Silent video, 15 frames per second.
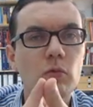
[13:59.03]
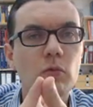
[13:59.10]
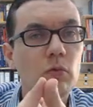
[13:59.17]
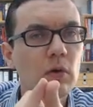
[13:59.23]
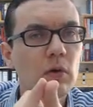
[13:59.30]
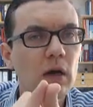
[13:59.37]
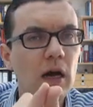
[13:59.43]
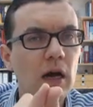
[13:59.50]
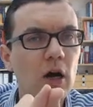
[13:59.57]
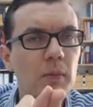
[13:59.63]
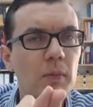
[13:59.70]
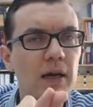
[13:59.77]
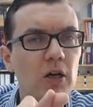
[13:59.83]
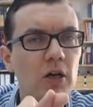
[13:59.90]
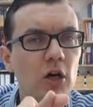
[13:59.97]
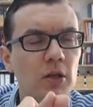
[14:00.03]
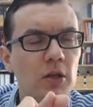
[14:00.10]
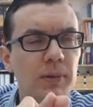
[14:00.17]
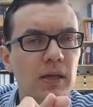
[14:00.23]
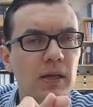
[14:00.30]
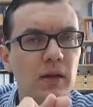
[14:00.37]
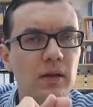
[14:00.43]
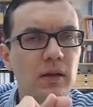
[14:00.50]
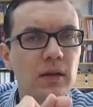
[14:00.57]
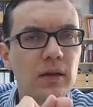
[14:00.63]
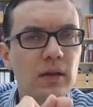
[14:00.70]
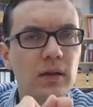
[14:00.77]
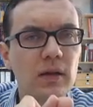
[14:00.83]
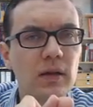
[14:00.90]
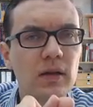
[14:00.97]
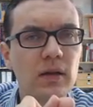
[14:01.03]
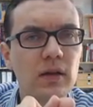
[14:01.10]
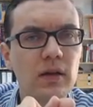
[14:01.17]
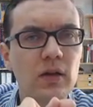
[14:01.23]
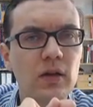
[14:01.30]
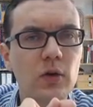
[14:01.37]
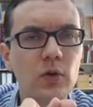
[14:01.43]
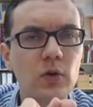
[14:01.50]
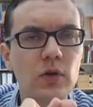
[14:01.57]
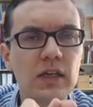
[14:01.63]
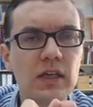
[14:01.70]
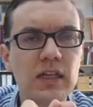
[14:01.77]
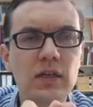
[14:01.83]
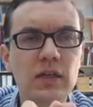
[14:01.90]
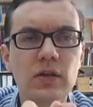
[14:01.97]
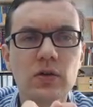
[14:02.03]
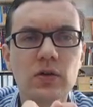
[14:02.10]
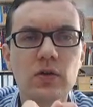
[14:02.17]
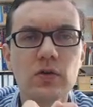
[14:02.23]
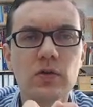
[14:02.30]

How many hospitals do you need to